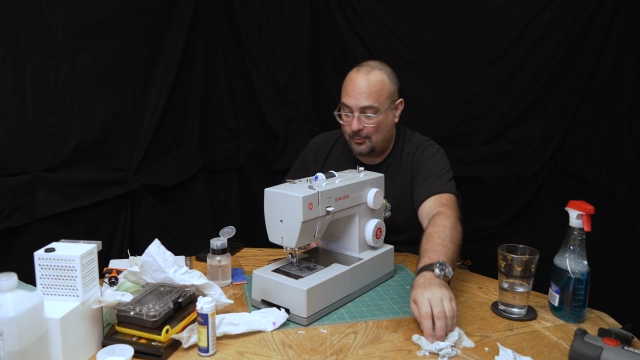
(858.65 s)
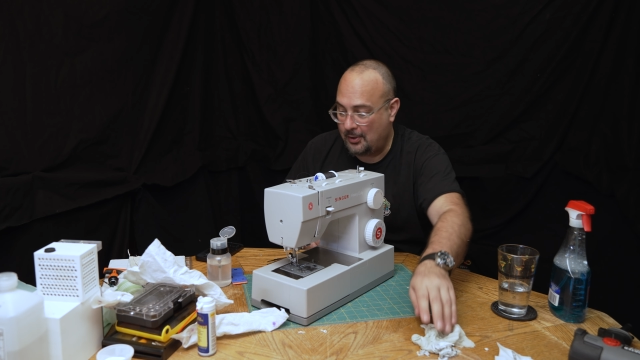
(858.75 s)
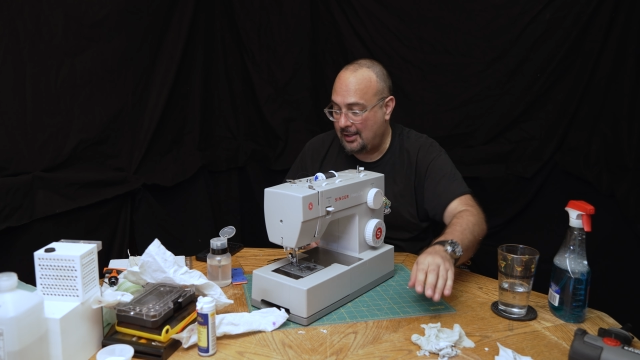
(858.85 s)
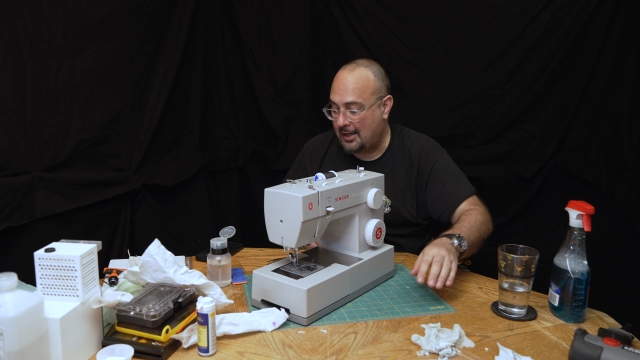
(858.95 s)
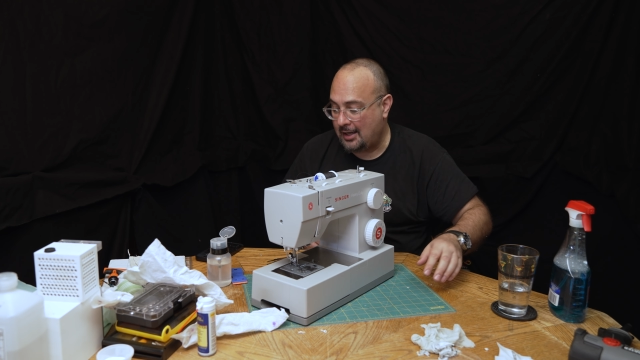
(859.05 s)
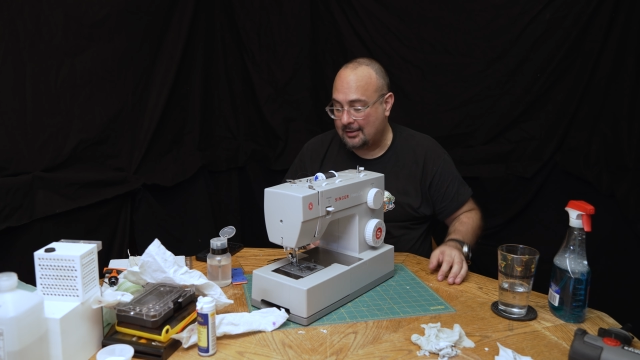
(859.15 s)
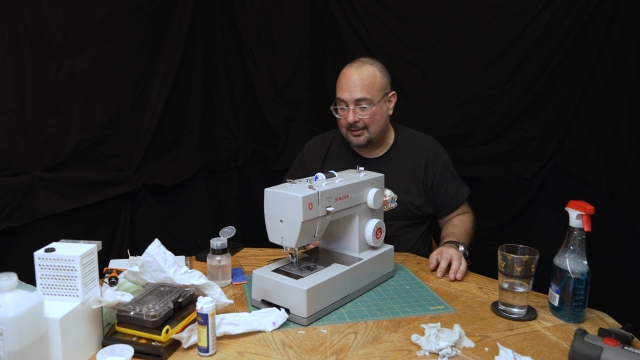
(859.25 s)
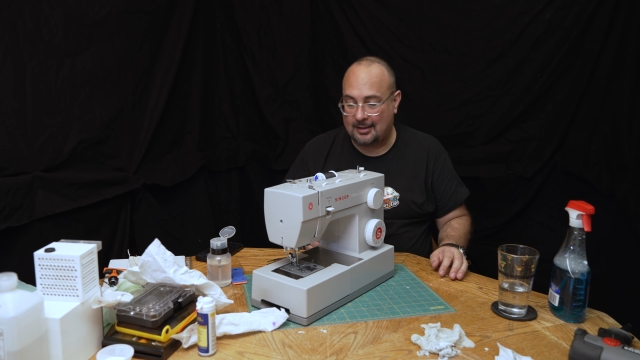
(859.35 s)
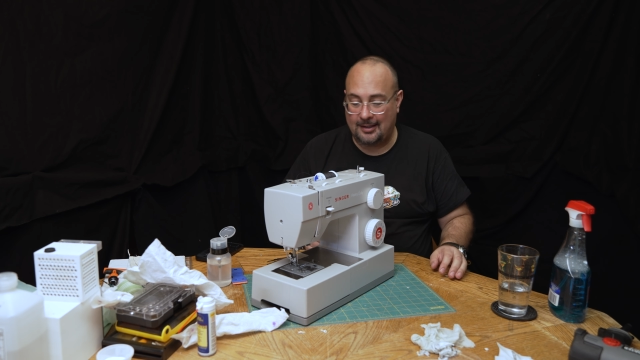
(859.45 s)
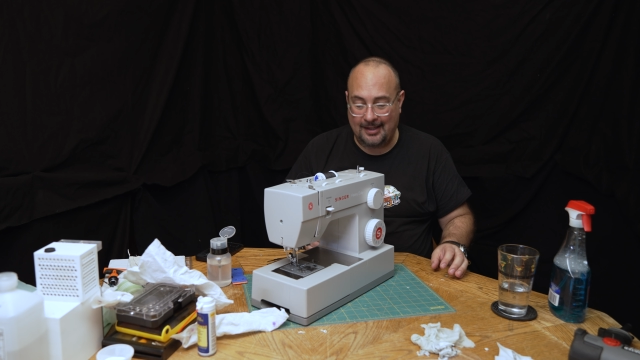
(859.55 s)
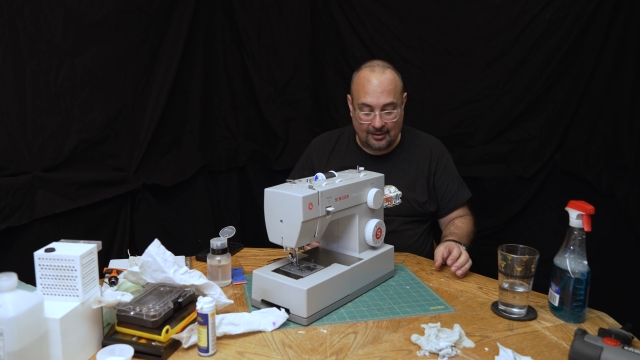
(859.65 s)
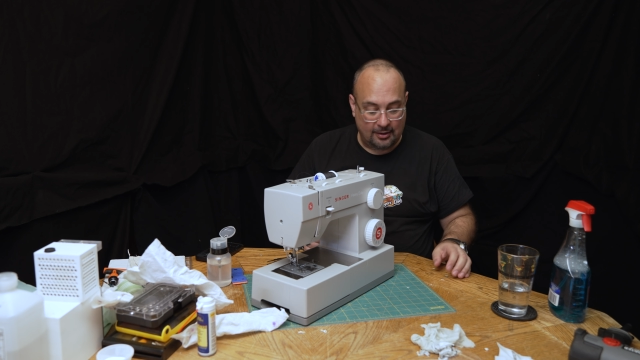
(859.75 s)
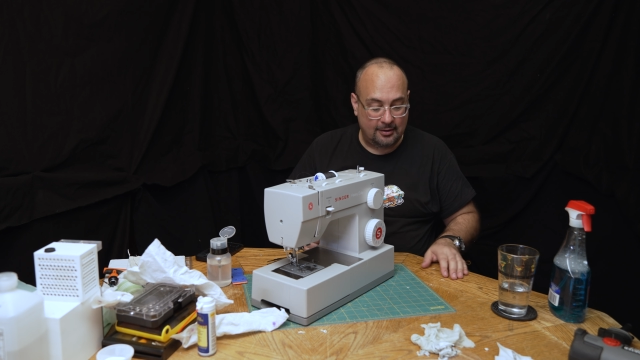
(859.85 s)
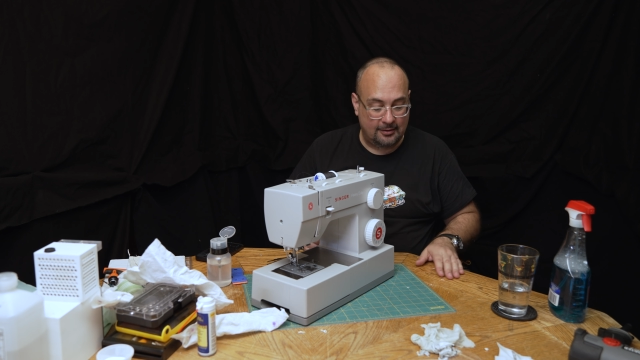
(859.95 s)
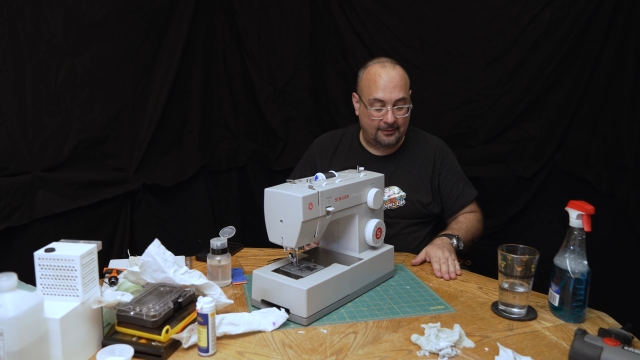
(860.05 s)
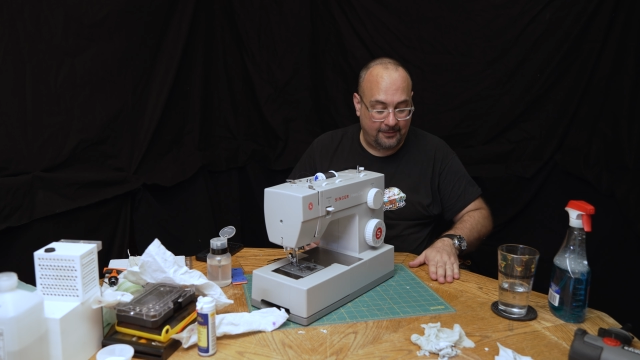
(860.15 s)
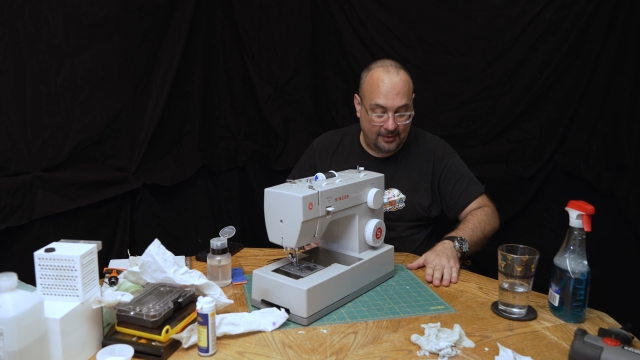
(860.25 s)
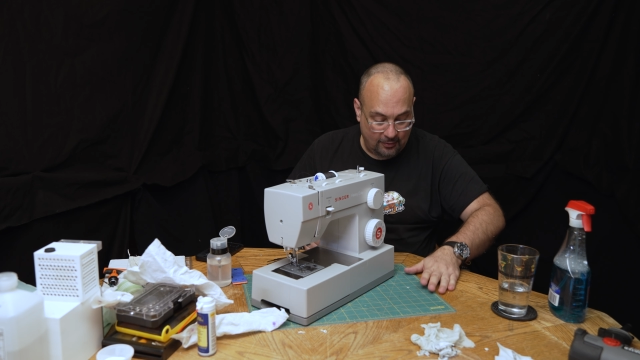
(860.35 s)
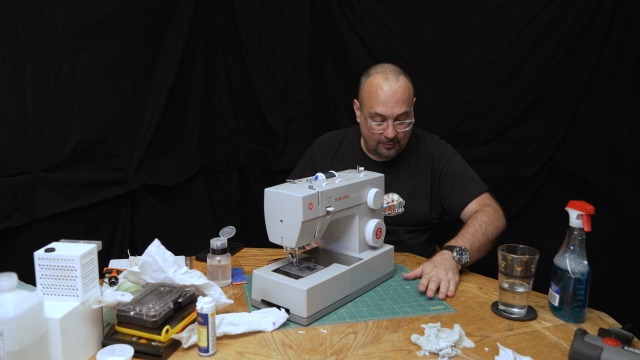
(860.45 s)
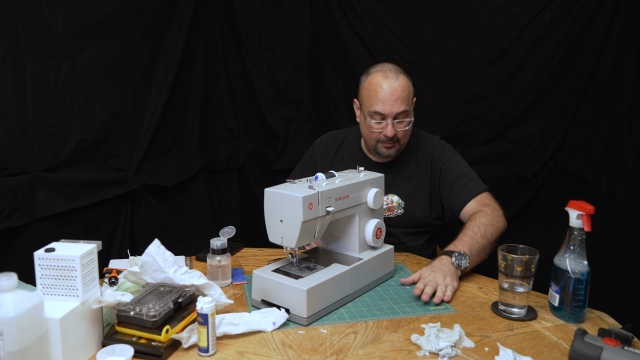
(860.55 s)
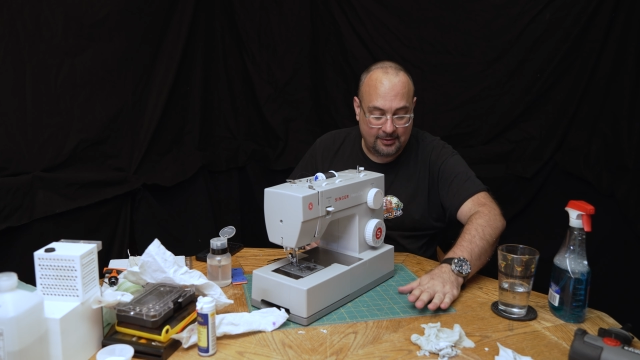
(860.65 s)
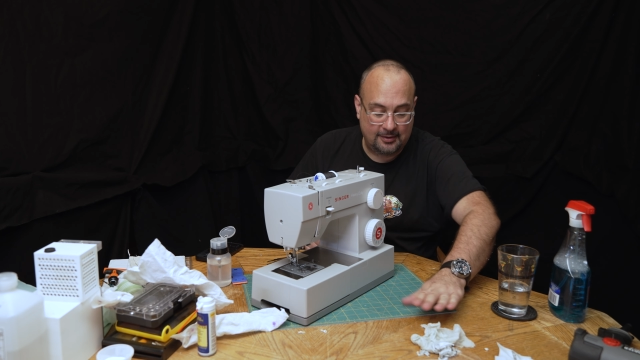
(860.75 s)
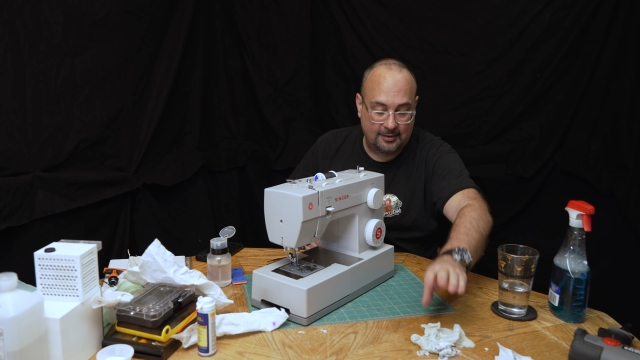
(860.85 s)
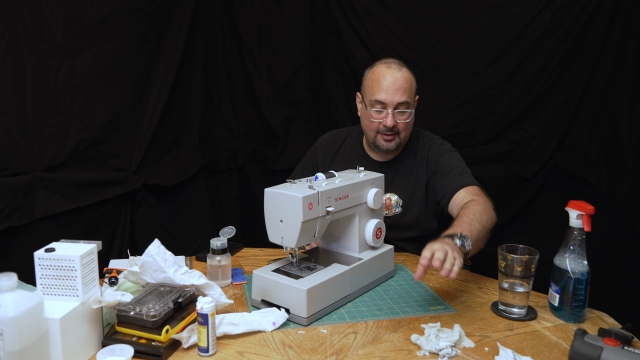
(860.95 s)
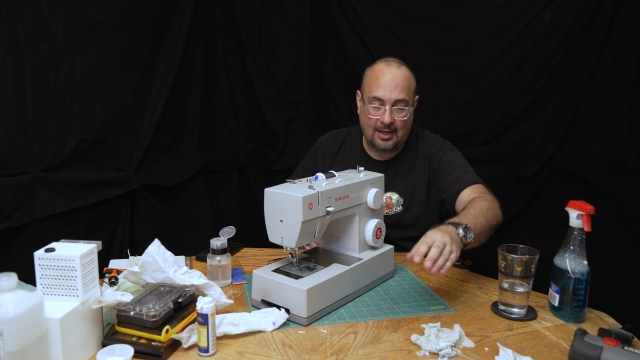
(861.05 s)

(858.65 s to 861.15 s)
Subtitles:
Windex, cleaners, fumes.